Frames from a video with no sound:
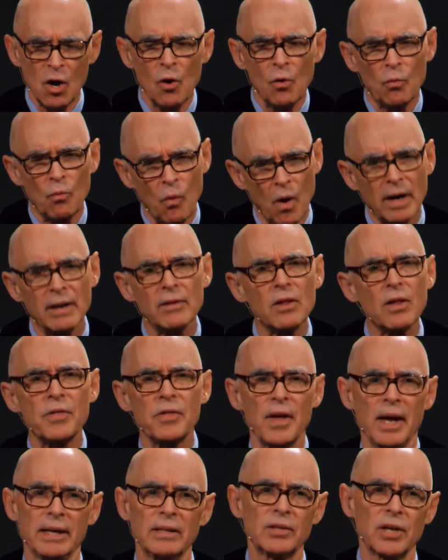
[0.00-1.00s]
One of the
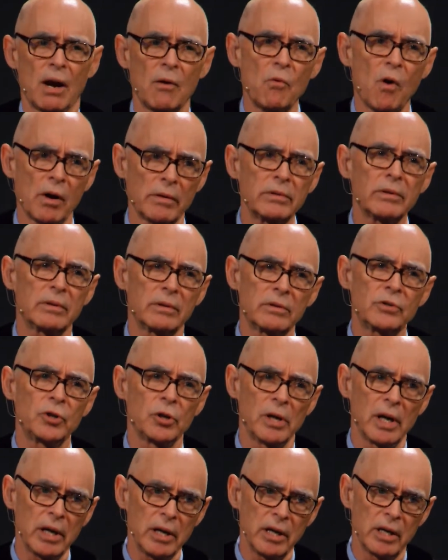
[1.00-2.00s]
things I want you
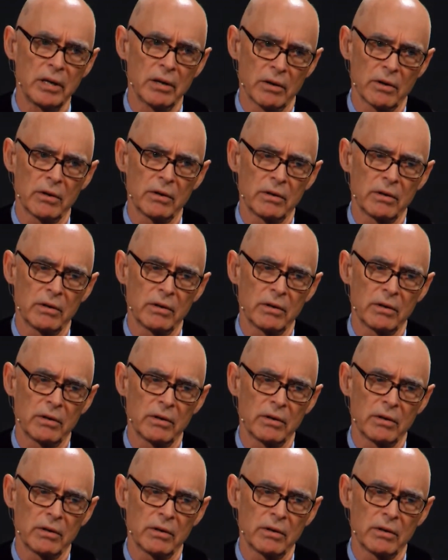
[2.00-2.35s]
to hear